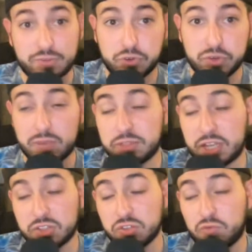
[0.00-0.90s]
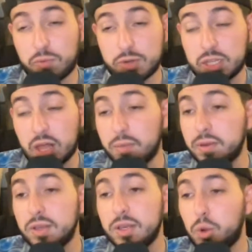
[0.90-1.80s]
2 games against his former club,
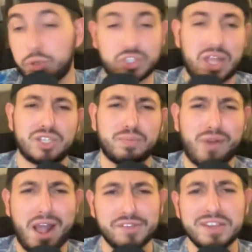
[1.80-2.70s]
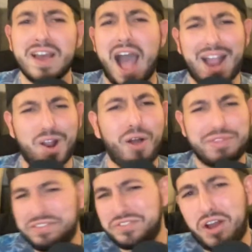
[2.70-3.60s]
which is not a surprise. I caught
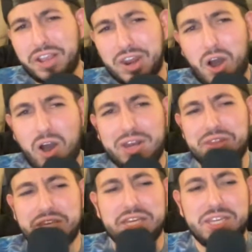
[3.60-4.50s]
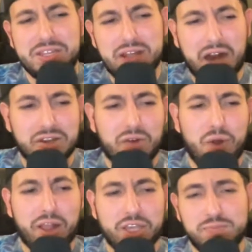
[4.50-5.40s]
this nugget on the Locked On
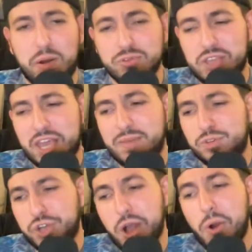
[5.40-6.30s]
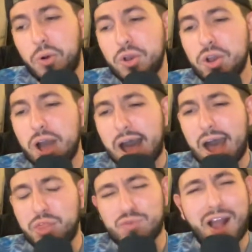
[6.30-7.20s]
Rockies post-game show.
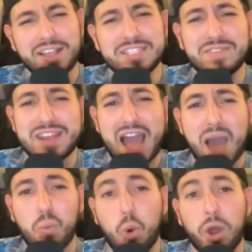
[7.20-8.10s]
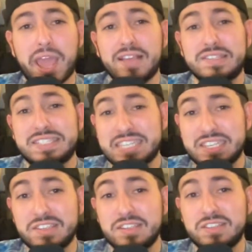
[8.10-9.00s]
The Rockies have not won a
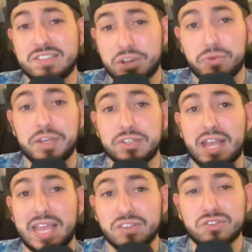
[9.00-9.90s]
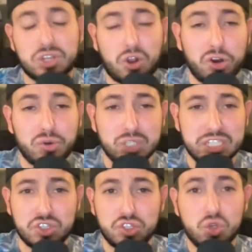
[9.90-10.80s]
season series against the Cardinals
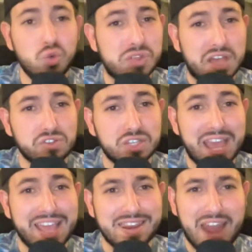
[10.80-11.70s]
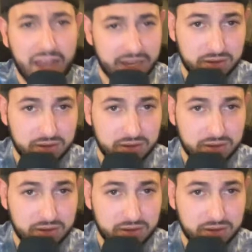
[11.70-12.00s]
since 2009.